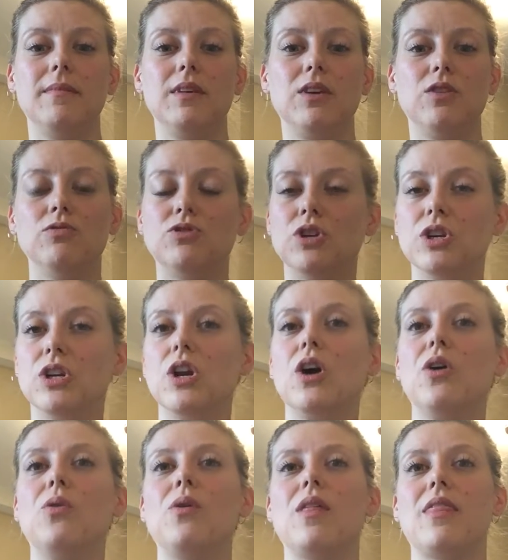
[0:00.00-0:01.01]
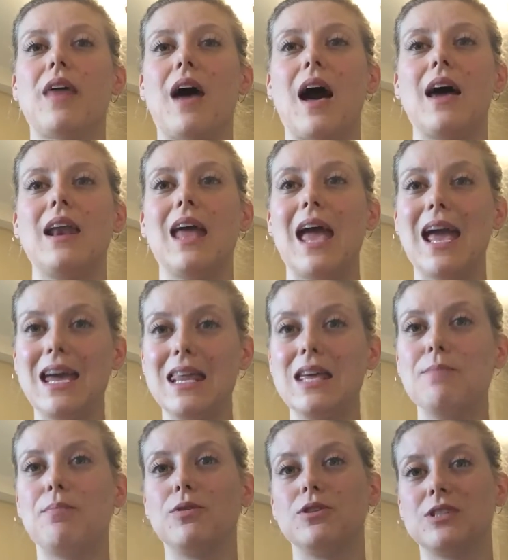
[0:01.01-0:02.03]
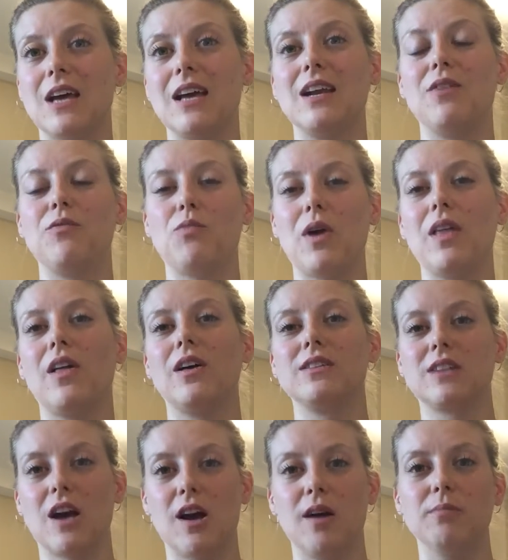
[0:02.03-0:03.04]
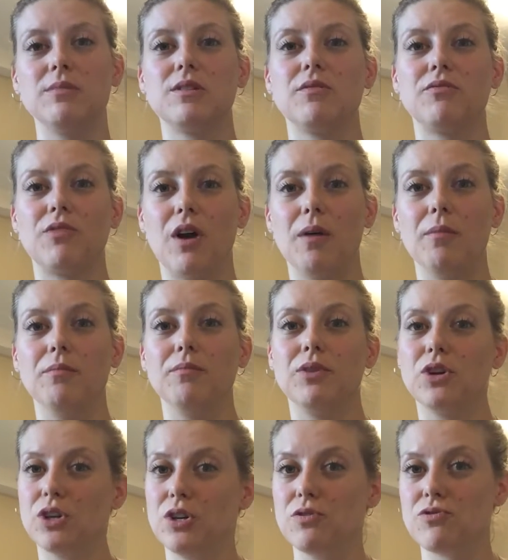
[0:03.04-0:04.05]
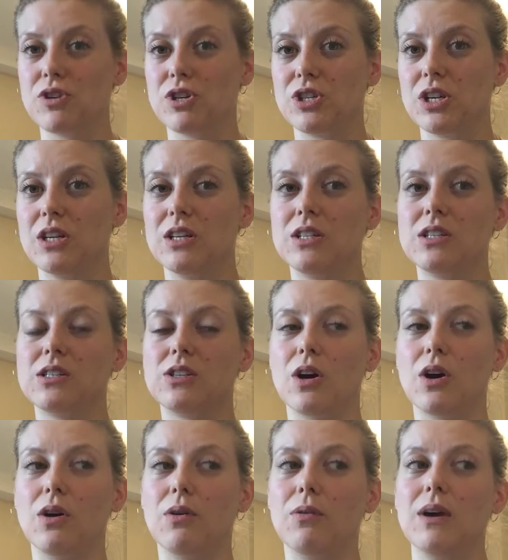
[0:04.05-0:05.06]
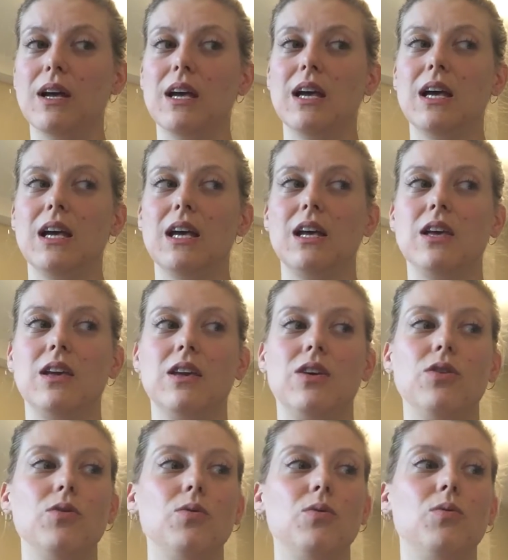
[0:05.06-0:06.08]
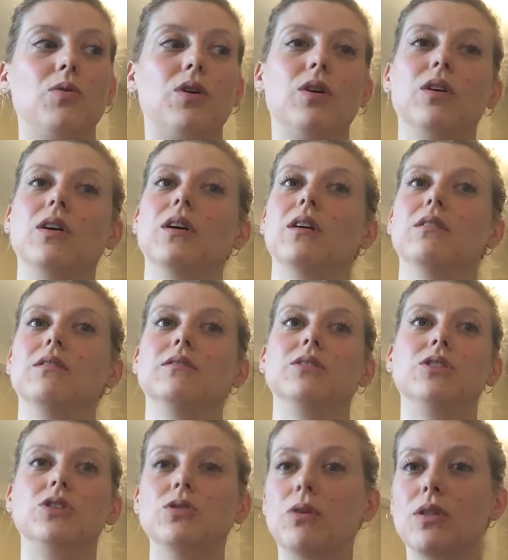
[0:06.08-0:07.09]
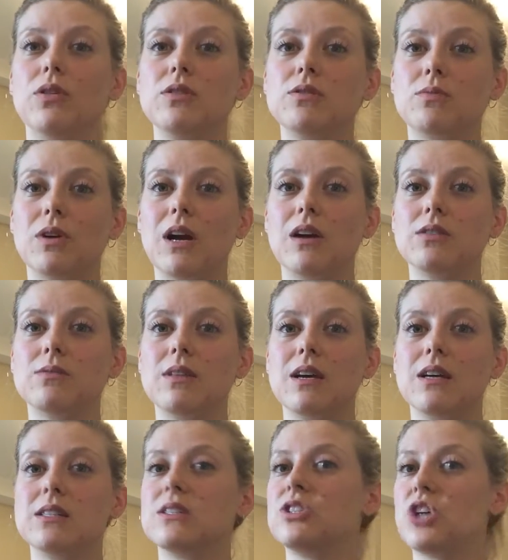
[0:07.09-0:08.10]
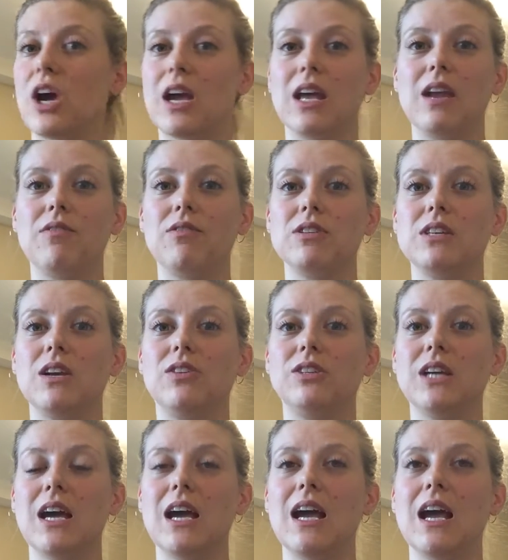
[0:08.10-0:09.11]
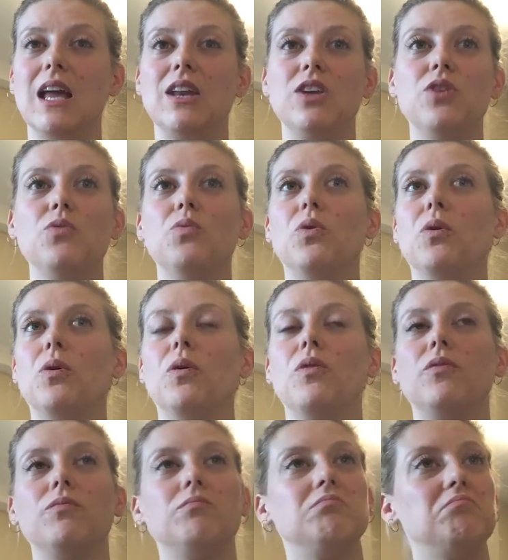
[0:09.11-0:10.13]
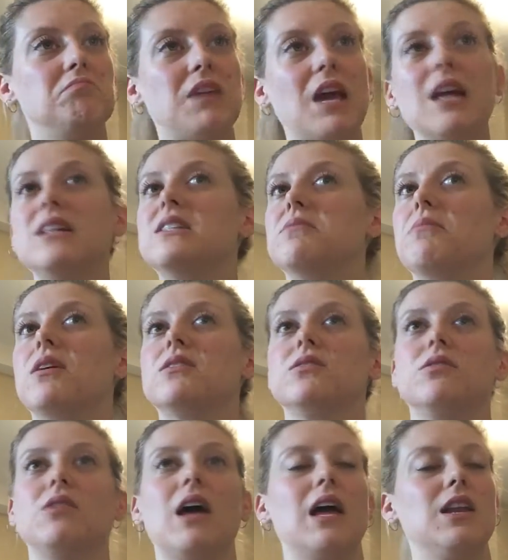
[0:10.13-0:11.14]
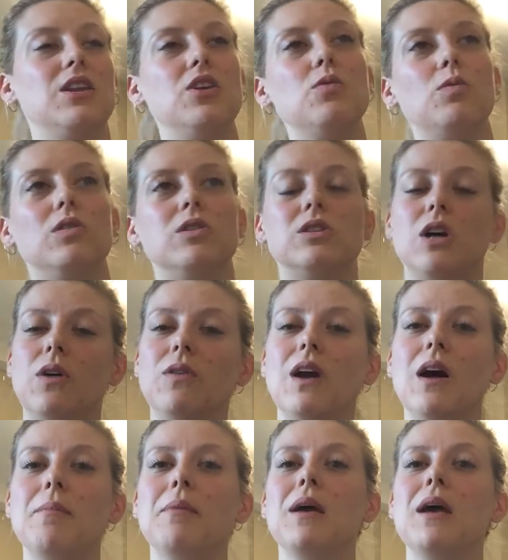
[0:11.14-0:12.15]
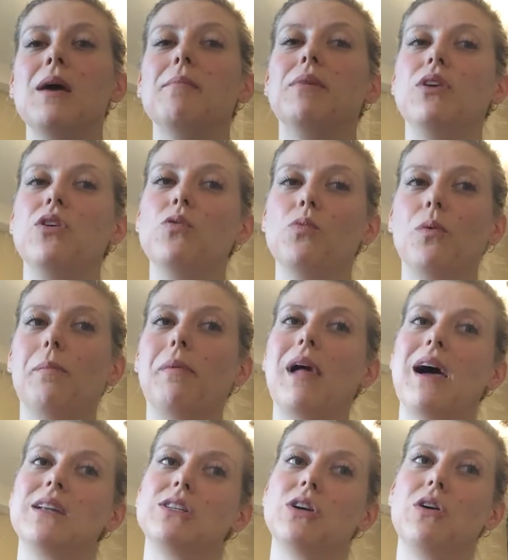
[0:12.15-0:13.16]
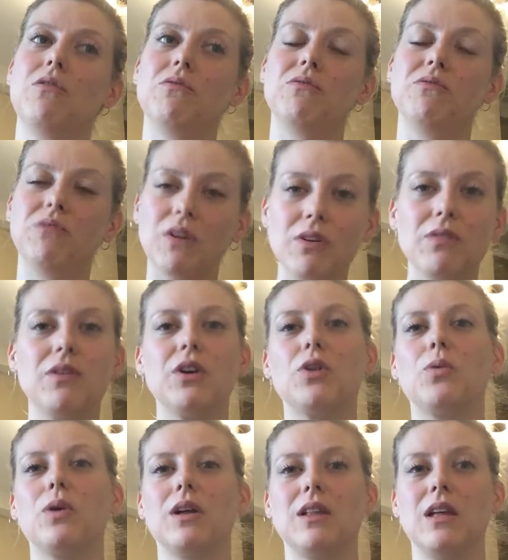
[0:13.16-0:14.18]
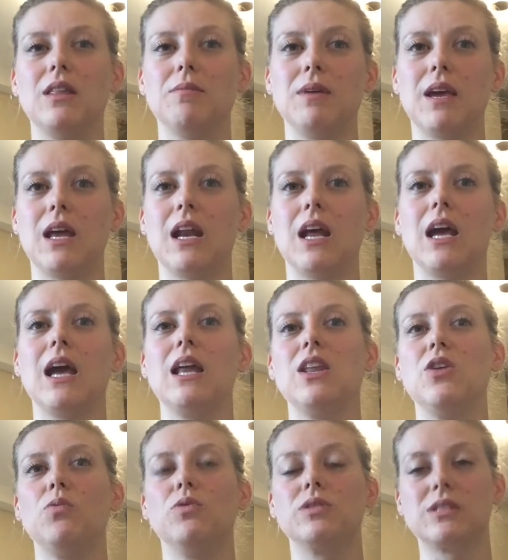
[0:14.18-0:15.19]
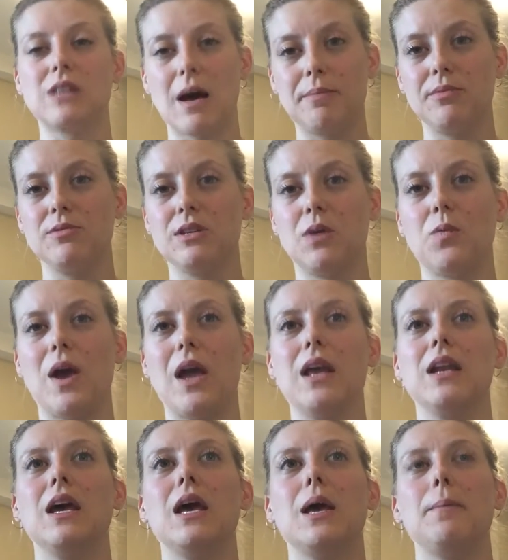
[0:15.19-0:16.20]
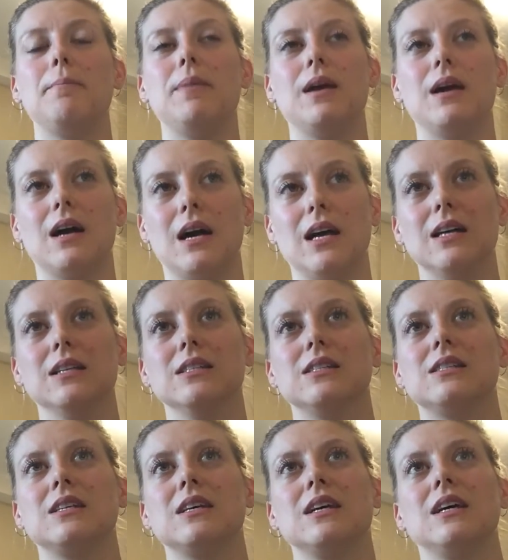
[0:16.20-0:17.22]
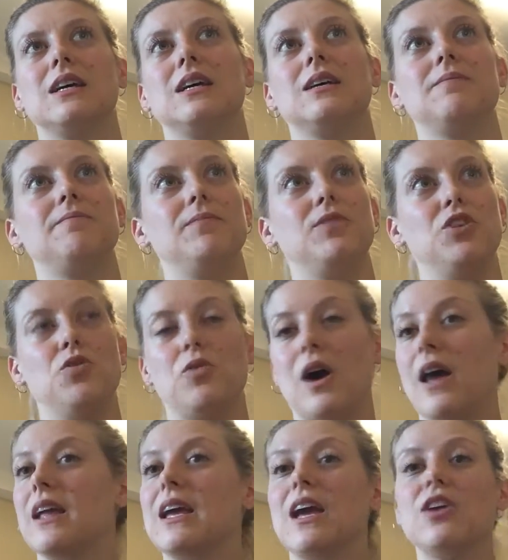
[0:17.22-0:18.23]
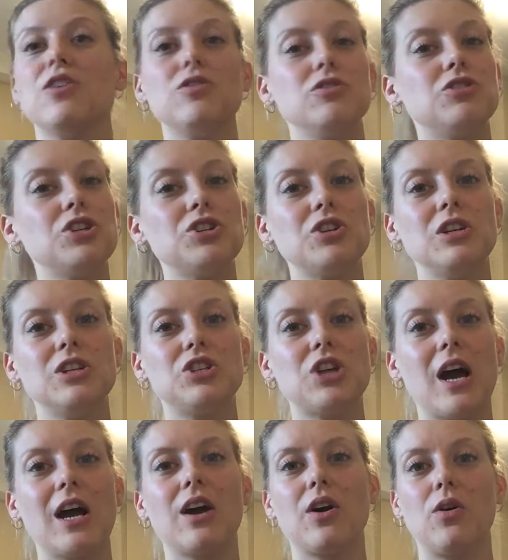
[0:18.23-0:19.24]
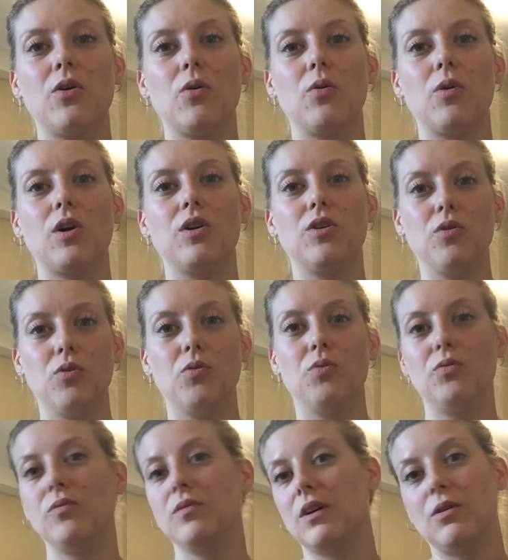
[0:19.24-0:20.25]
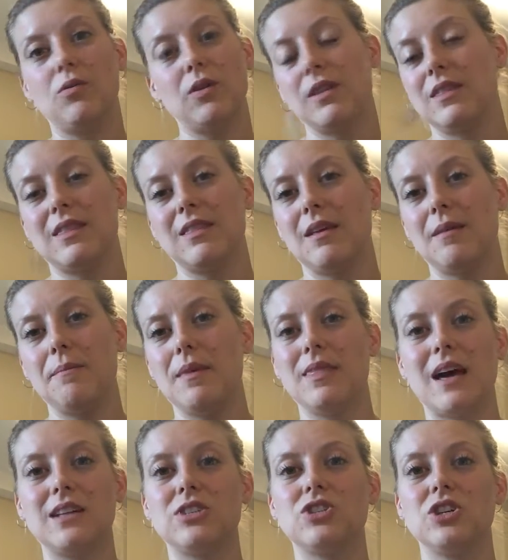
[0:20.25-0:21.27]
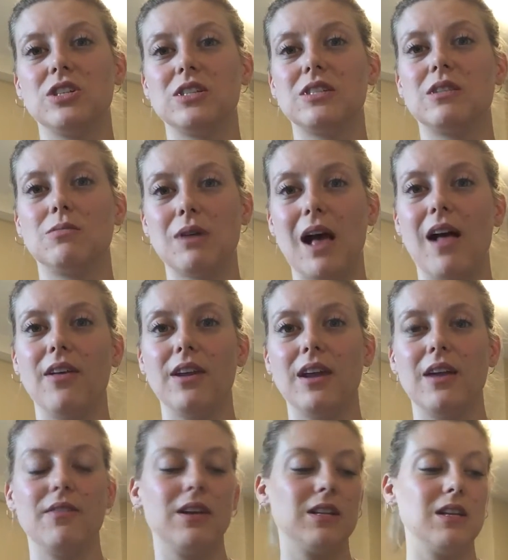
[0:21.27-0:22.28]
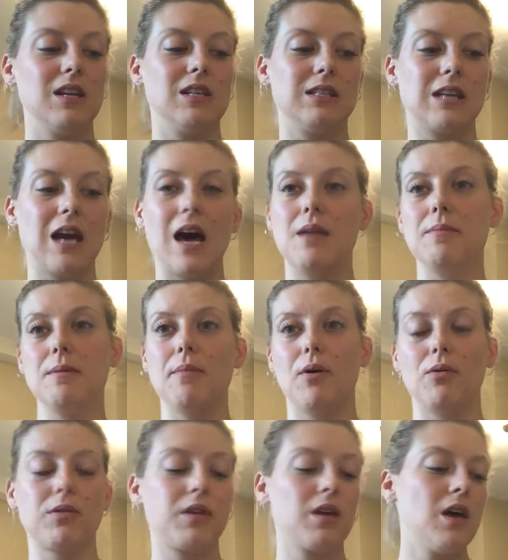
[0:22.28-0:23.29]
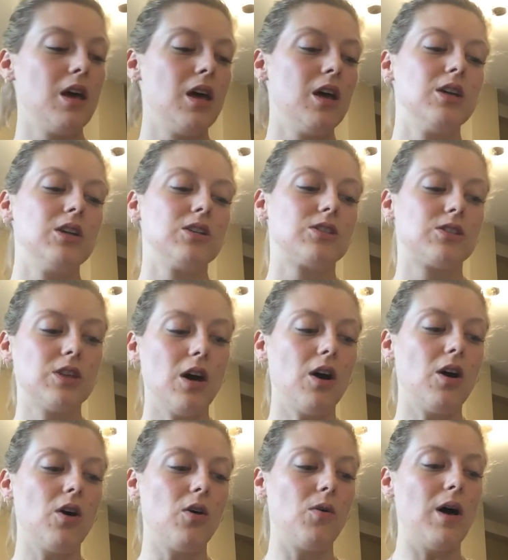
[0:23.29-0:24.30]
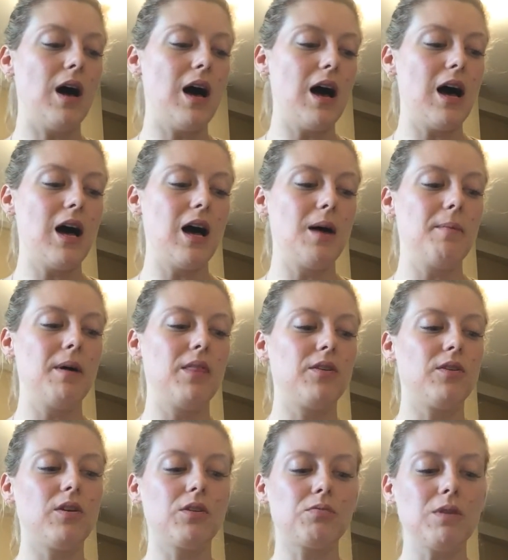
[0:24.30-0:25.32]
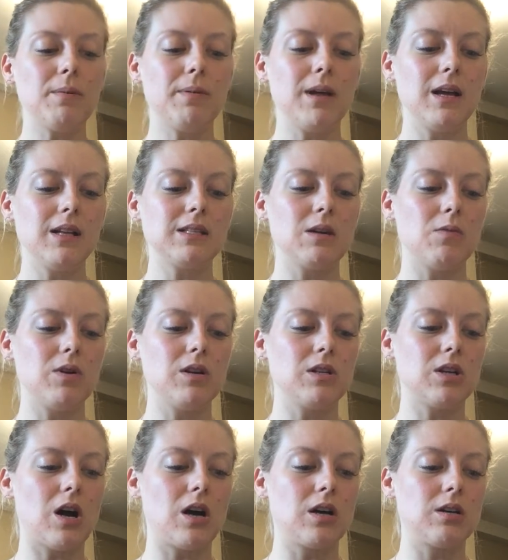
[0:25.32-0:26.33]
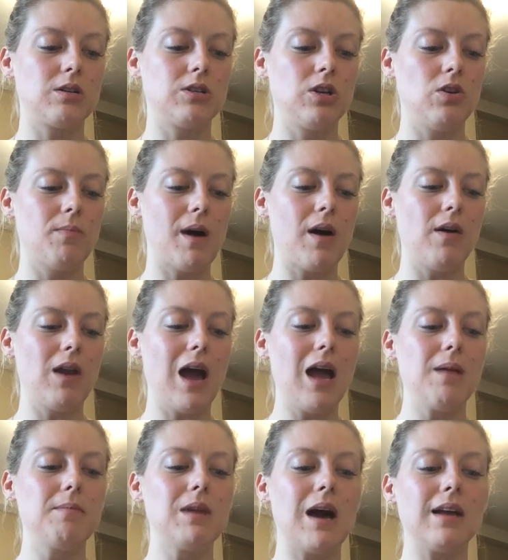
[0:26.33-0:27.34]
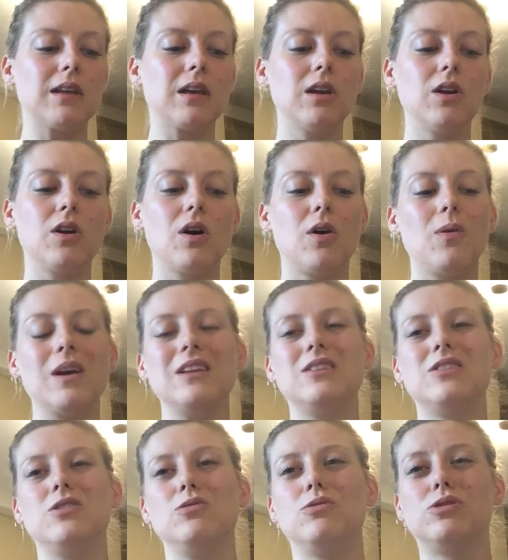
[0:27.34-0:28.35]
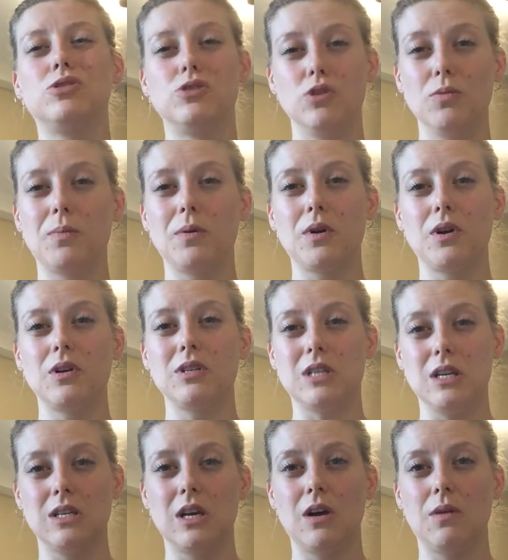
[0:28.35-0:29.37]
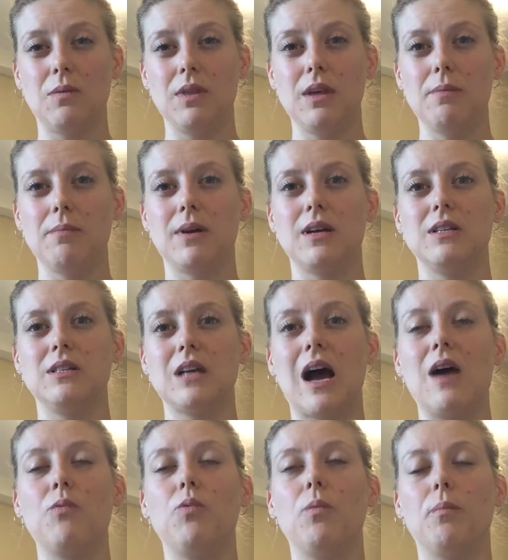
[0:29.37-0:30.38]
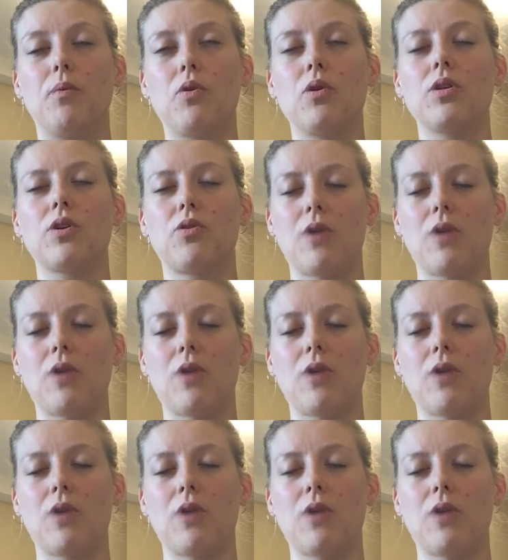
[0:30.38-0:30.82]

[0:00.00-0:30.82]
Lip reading: you should know that 80% of weight loss comes from good nutrition. So you could do all these workouts with us, check in every single day, and you will gain some muscle and you will tone up, but you will plateau very, very quickly in the beginning and you will stop losing weight because you got to get your nutrition in check, that's just the reality of it. It's got to be both. So there are 3 plans I wanted to talk to you about. I'm not going to go into super detail with it because I will bore the